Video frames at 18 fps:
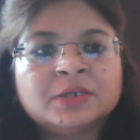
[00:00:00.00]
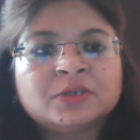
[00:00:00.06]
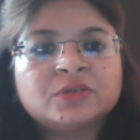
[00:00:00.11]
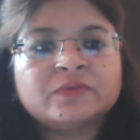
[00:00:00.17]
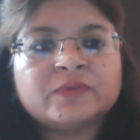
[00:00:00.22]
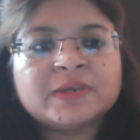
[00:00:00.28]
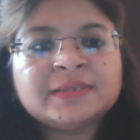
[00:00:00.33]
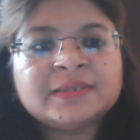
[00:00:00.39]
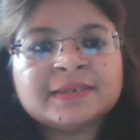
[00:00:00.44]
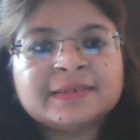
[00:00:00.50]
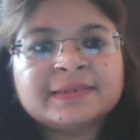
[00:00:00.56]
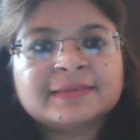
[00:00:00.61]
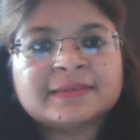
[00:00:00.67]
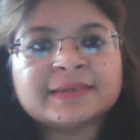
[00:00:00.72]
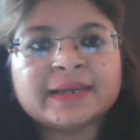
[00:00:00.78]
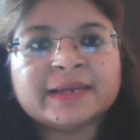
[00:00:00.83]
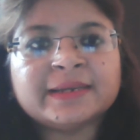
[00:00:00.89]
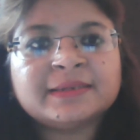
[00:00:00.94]
So once the
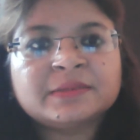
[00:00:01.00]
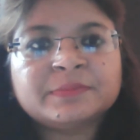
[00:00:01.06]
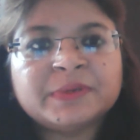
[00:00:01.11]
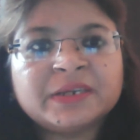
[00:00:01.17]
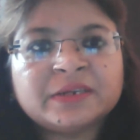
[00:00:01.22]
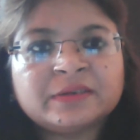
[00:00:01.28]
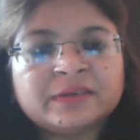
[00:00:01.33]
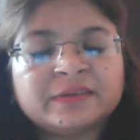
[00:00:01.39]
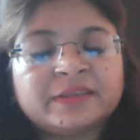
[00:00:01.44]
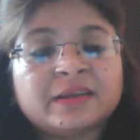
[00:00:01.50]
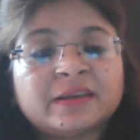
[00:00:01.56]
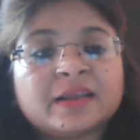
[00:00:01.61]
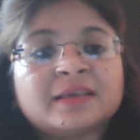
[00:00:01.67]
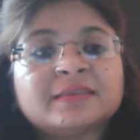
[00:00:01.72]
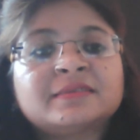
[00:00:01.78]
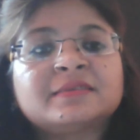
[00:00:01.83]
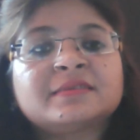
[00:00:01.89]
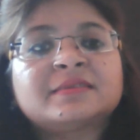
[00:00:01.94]
design is being, the
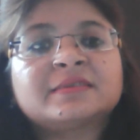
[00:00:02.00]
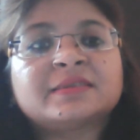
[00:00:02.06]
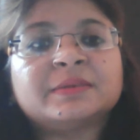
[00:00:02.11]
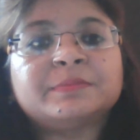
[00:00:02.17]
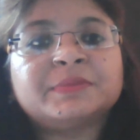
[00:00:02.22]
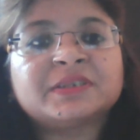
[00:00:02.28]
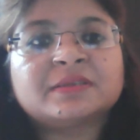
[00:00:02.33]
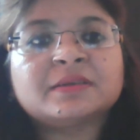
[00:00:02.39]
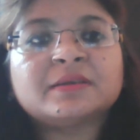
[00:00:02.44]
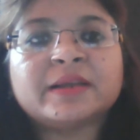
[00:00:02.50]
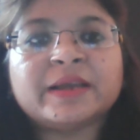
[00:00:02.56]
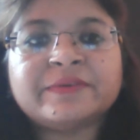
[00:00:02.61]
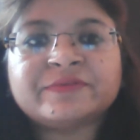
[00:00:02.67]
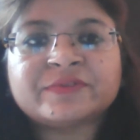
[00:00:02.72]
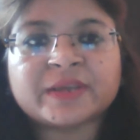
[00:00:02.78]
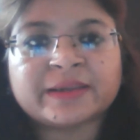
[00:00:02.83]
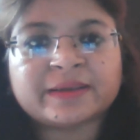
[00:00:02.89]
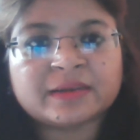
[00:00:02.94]
last step is the
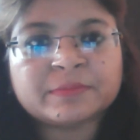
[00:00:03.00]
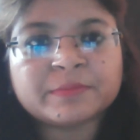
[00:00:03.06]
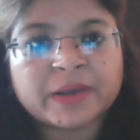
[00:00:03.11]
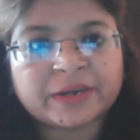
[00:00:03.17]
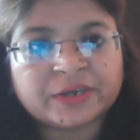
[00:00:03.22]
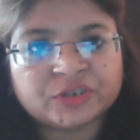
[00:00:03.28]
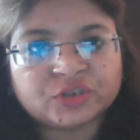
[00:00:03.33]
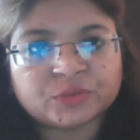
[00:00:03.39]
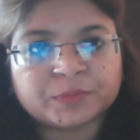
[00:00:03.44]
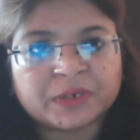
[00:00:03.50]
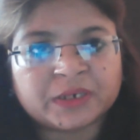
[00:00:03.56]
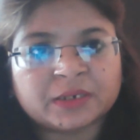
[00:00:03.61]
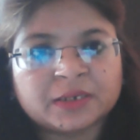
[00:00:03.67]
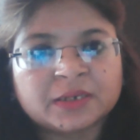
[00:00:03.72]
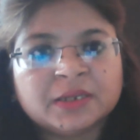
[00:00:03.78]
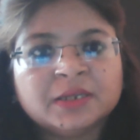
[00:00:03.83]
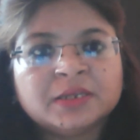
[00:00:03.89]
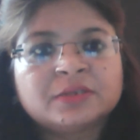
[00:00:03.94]
life cycle management.